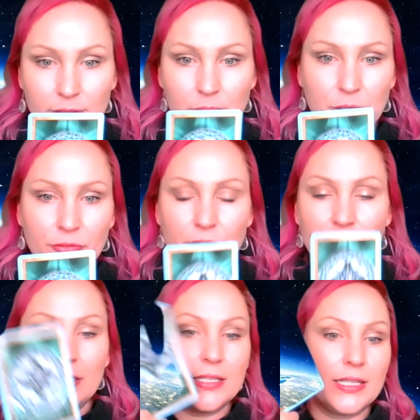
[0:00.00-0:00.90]
The beautiful
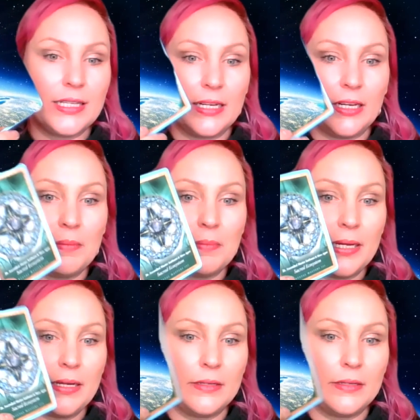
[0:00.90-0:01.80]
colors are kind of like
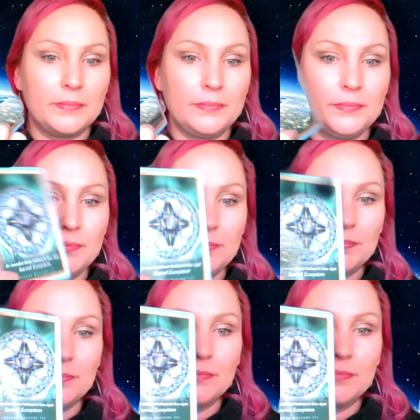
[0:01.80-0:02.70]
my
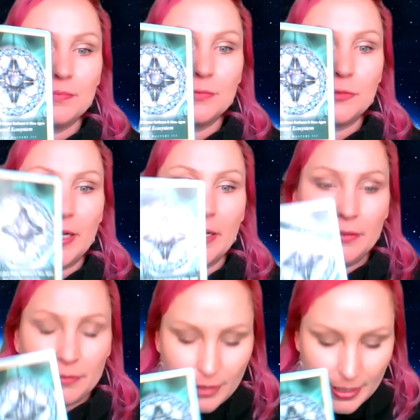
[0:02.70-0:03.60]
ring,
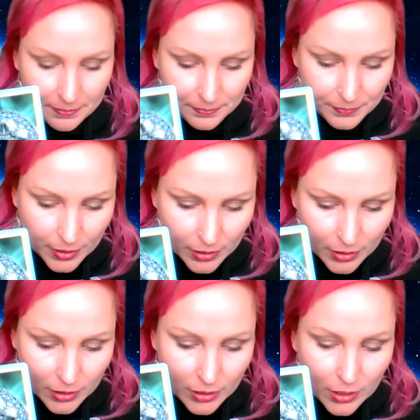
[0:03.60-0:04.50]
right?
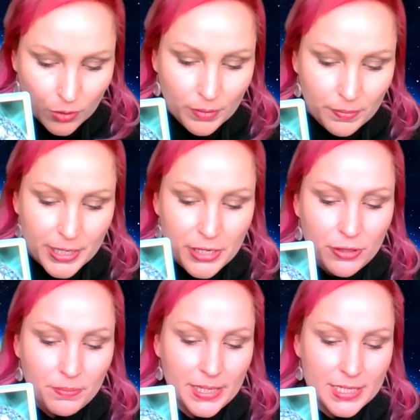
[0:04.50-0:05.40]
We bring you
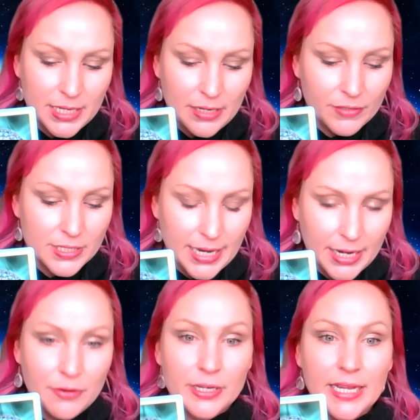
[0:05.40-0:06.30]
the blessing of the
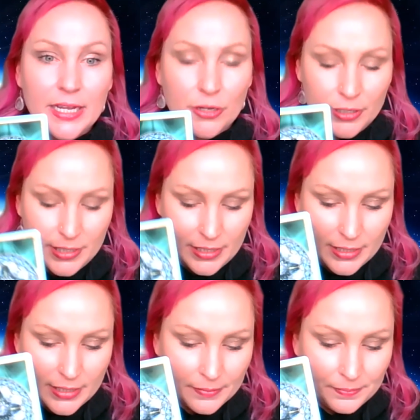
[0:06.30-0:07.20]
Sacred
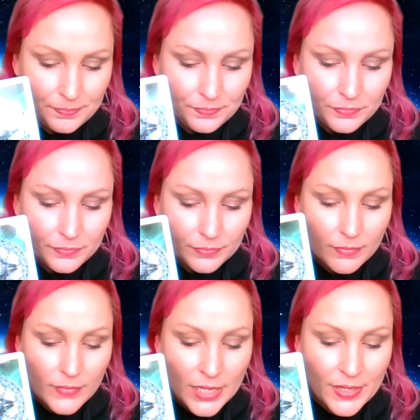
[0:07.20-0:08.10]
Ecosystem.
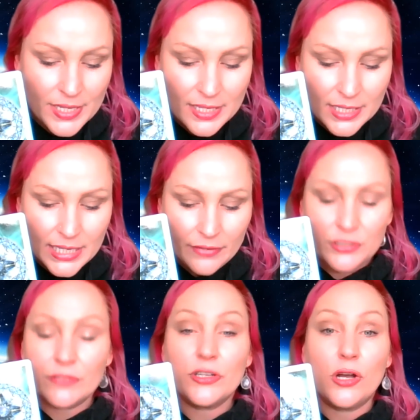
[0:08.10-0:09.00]
This is a
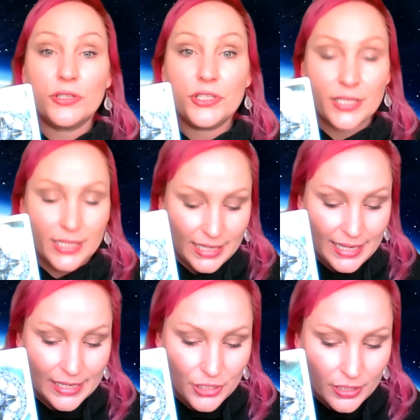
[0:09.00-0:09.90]
gift of conscious
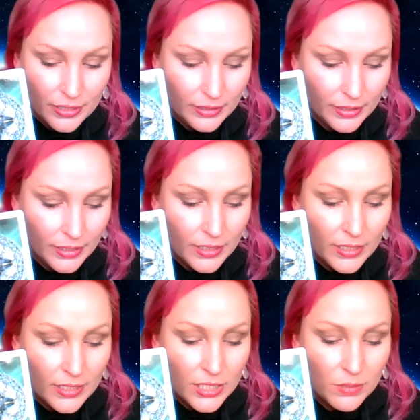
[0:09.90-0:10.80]
connection,
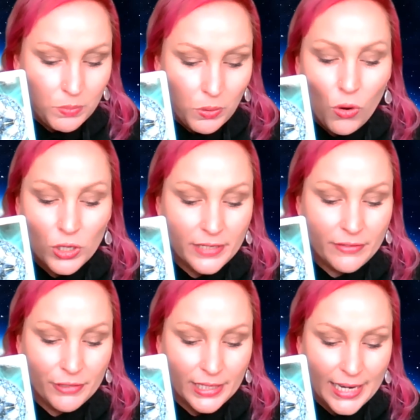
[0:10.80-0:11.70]

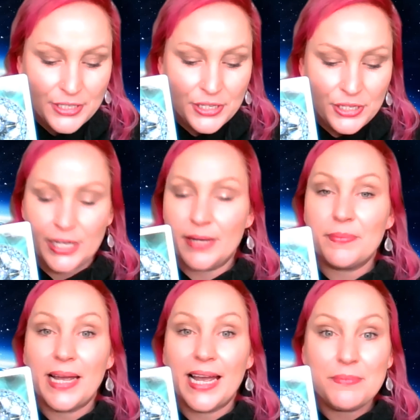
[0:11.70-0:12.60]
supportive relationship,
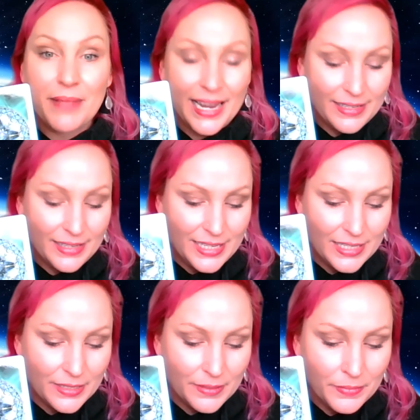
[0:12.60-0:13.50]
and
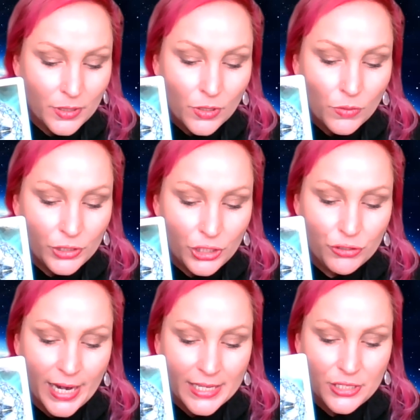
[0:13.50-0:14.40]
magnetism, which
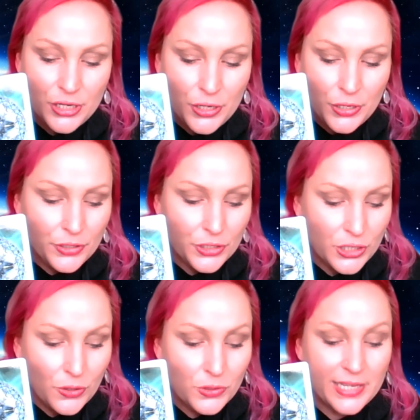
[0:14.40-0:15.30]
attracts to you the
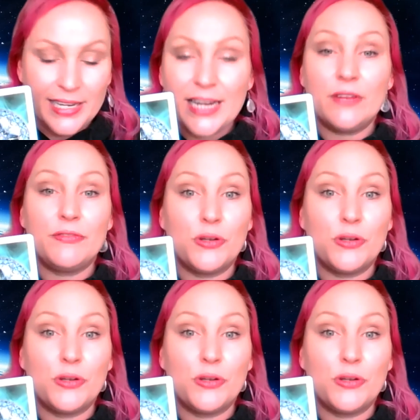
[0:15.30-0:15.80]
souls in need of